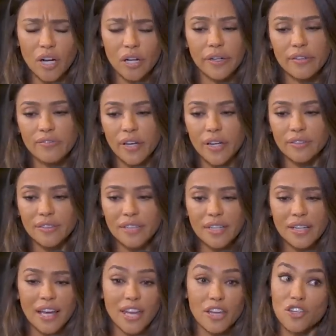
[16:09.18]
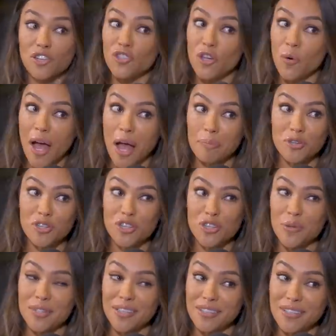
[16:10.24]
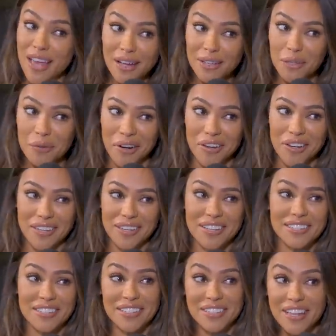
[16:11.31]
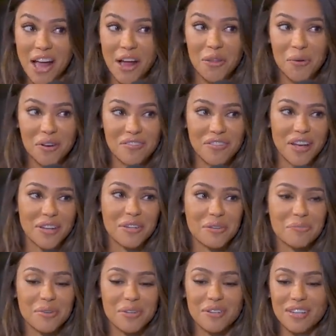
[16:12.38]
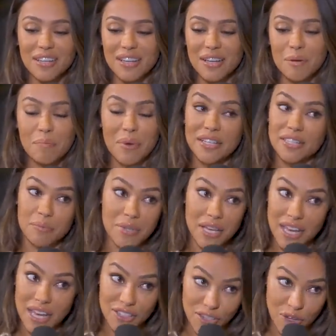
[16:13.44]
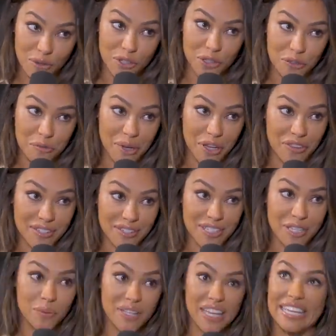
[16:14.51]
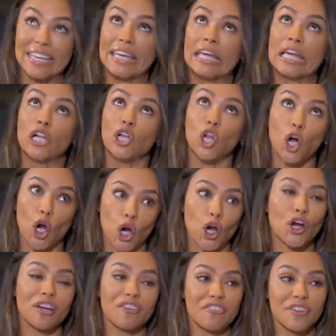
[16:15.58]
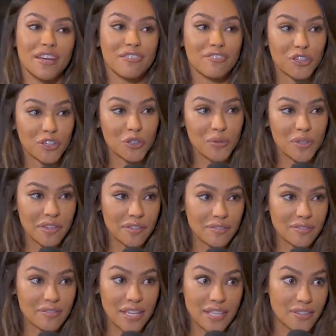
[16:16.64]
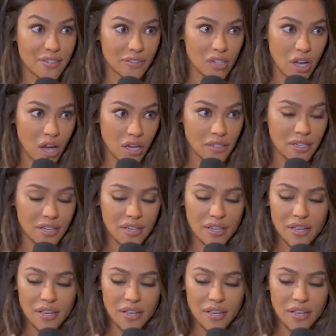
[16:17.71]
all right, fine. And it just so happened she knows exactly where he is and exactly where to find him. And my stepdad has no clue about this. He would like kill her if he ever knew that they still talked.